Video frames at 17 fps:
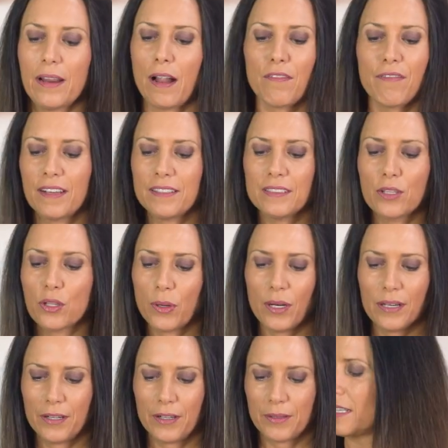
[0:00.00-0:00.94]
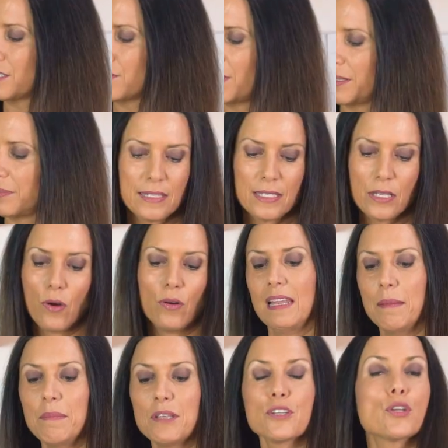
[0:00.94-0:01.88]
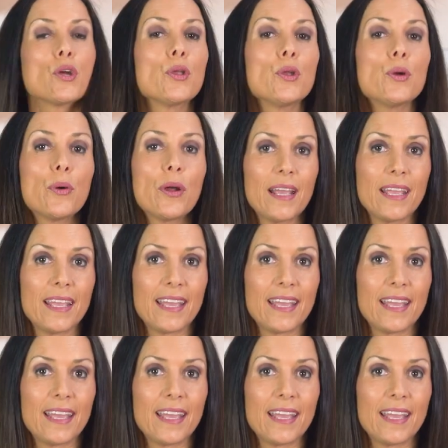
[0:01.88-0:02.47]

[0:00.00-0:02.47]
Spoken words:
I'll find the other one later. That's fine. So let me show you what I